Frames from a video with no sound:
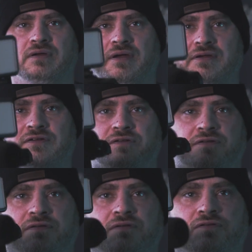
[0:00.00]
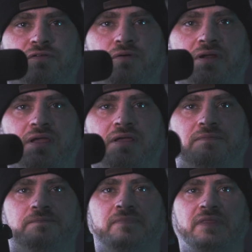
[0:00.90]
I just screw it in,
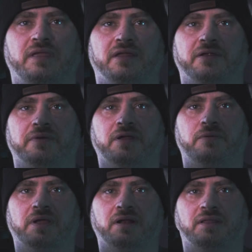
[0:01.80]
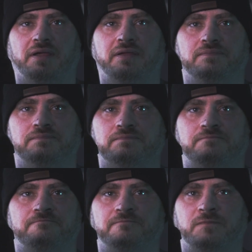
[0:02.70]
and here we go. We got a light
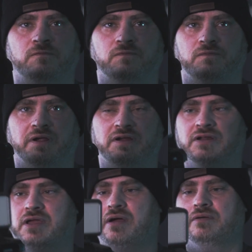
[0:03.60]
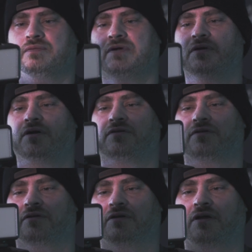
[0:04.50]
ready to go. Turn it